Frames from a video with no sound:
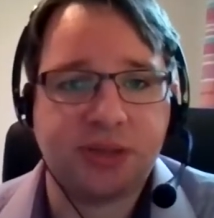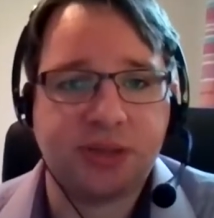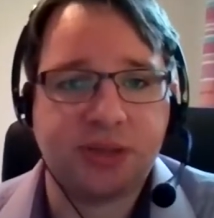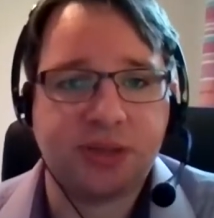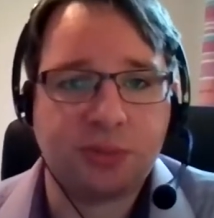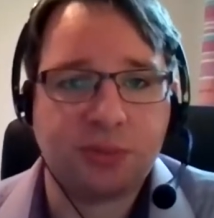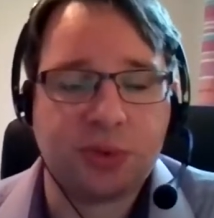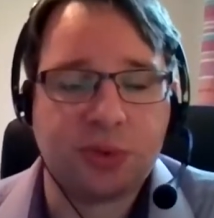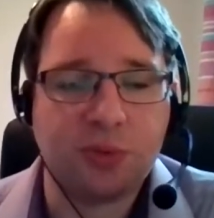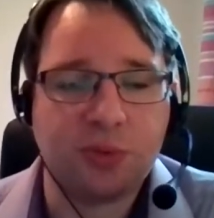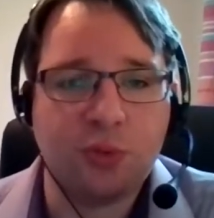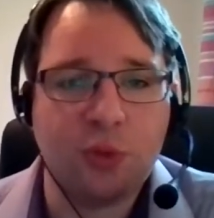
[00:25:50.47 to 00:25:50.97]

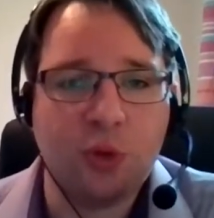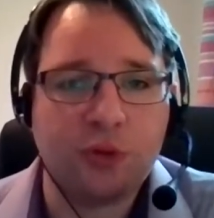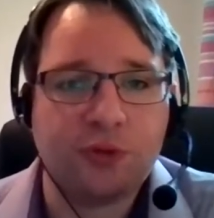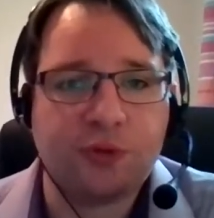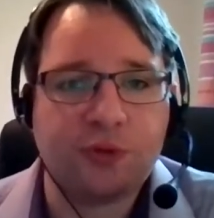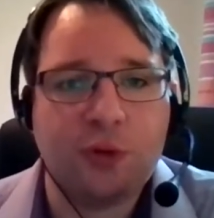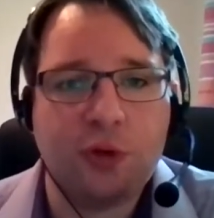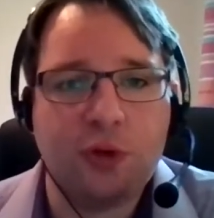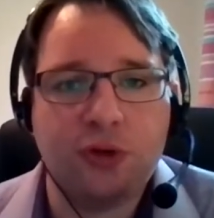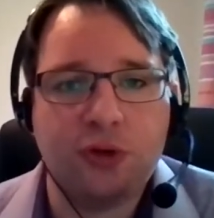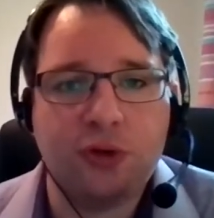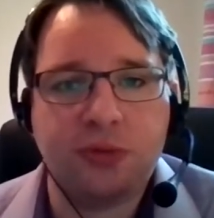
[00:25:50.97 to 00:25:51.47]
the ward
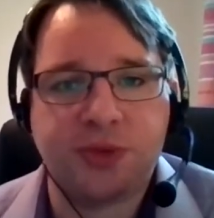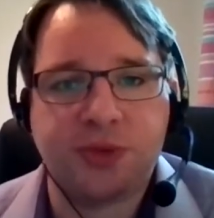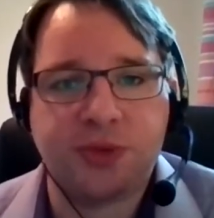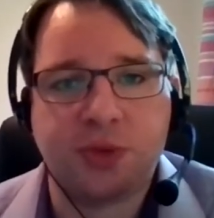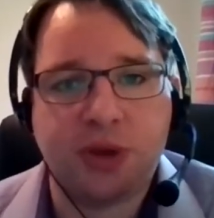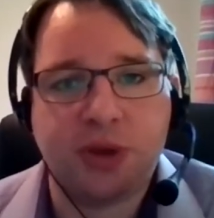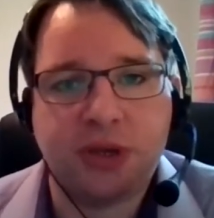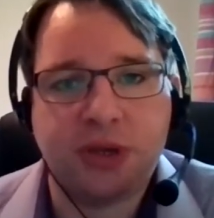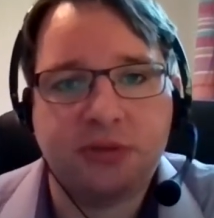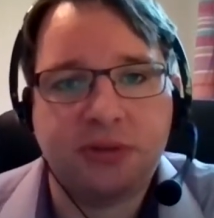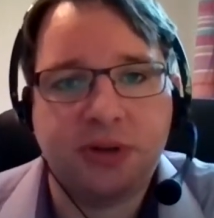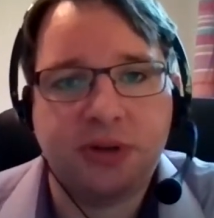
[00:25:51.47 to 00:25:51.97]
forums,
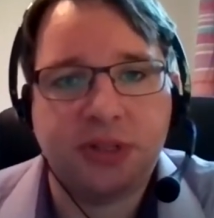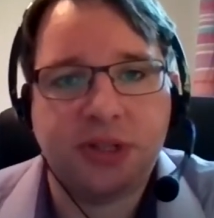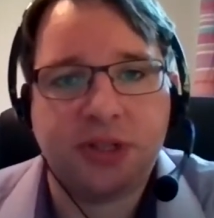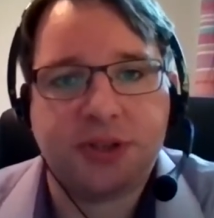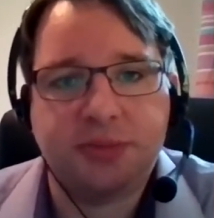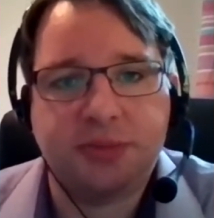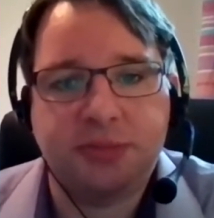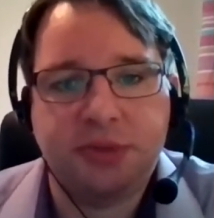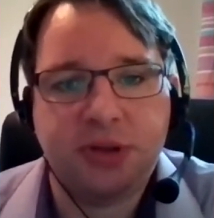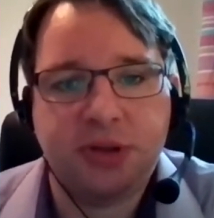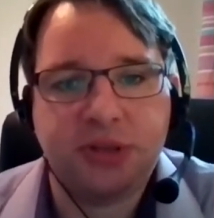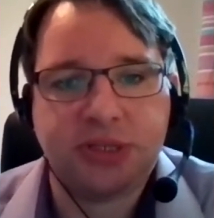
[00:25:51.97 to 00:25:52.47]
where you're in the
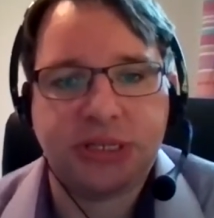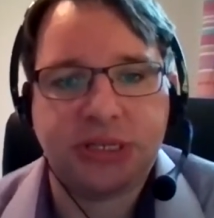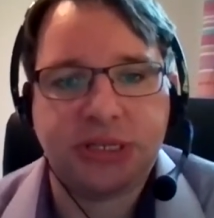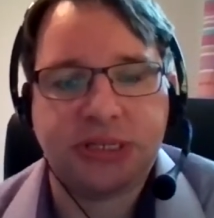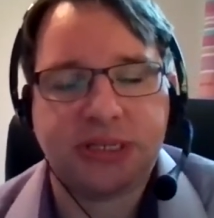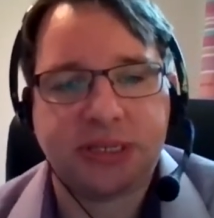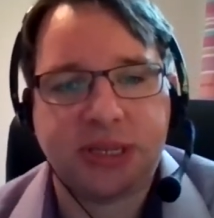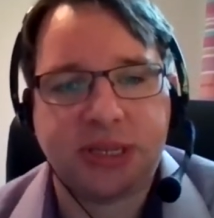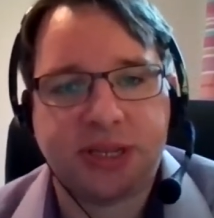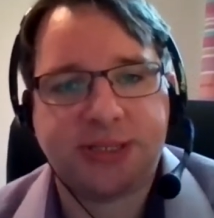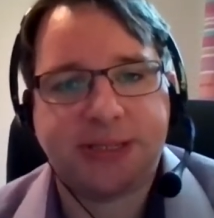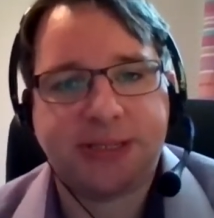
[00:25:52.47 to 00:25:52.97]
community
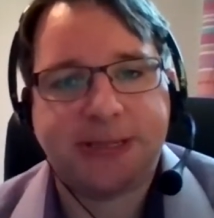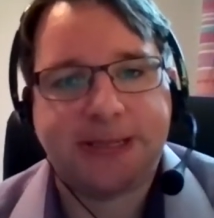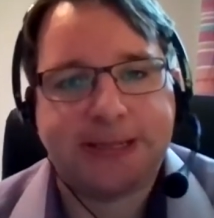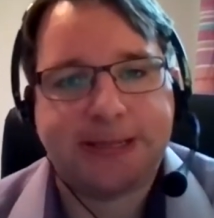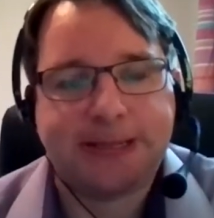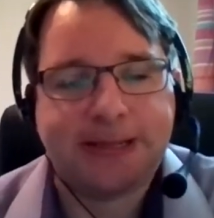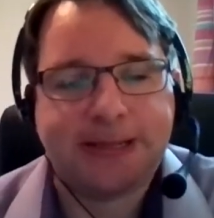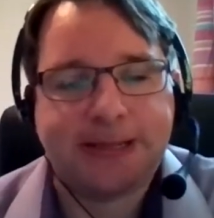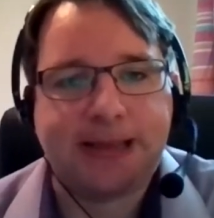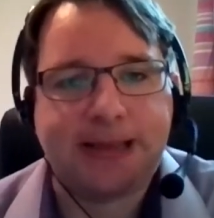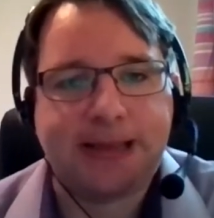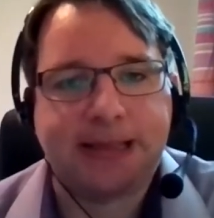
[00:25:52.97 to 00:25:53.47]

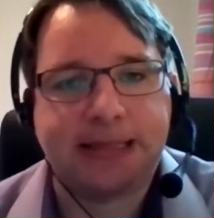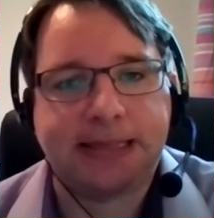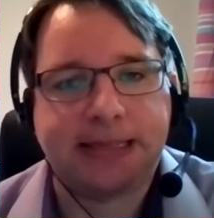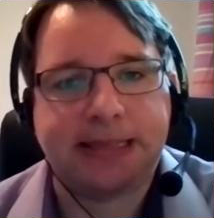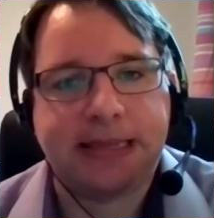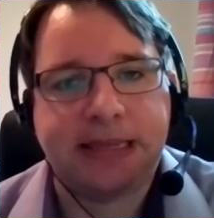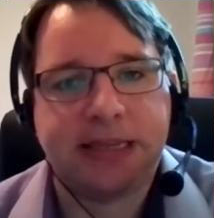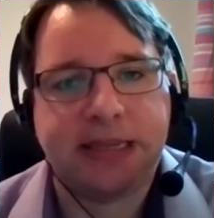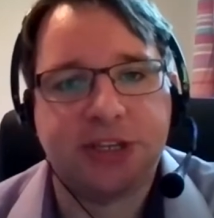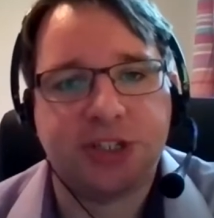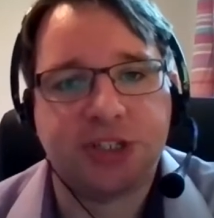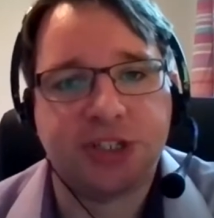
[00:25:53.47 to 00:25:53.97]
discussing the
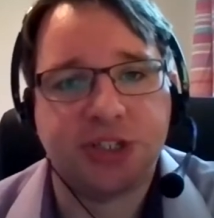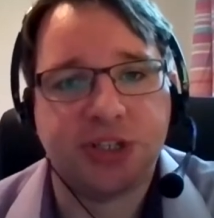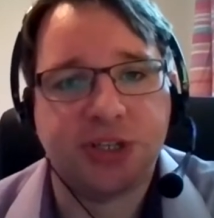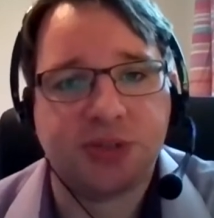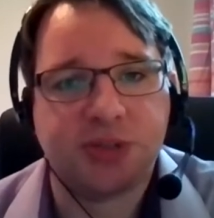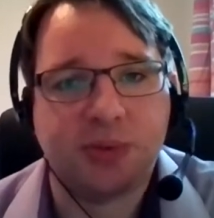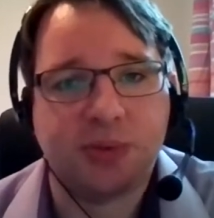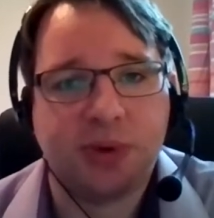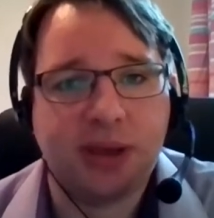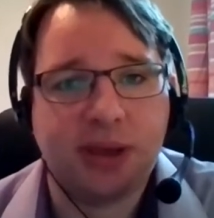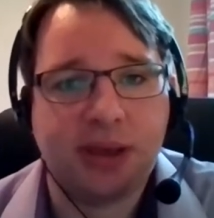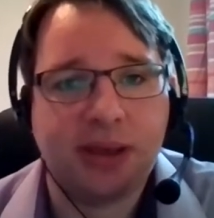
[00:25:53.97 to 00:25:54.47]
key
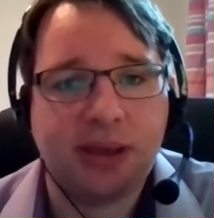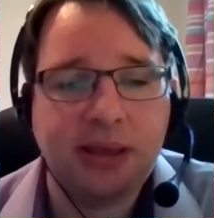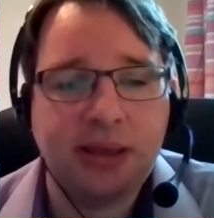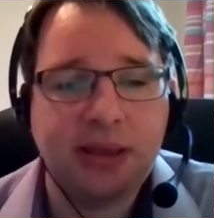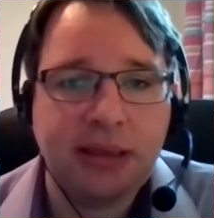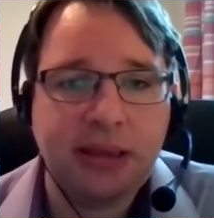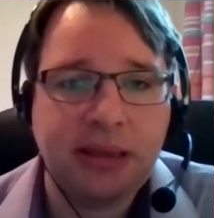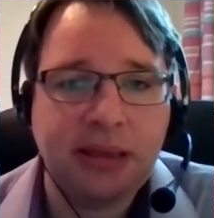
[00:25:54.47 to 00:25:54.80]
issues, where,